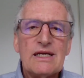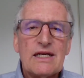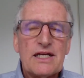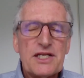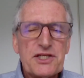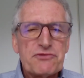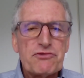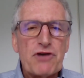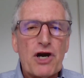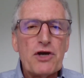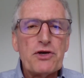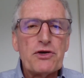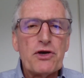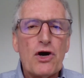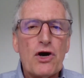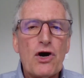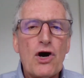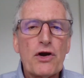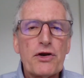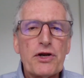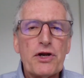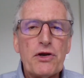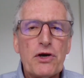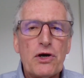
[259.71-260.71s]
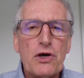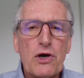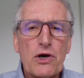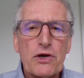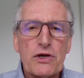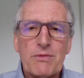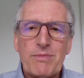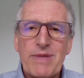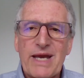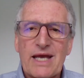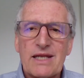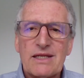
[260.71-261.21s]
has droned on and on
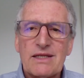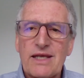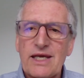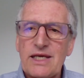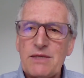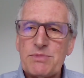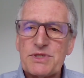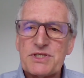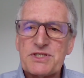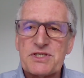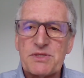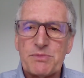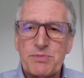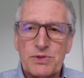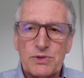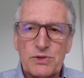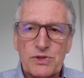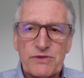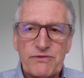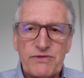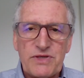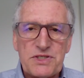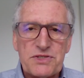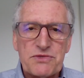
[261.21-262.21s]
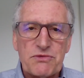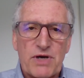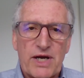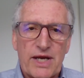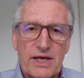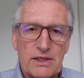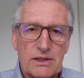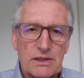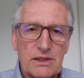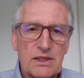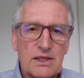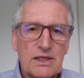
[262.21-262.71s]
about Labor's support of
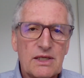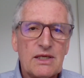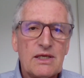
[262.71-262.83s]
Israel,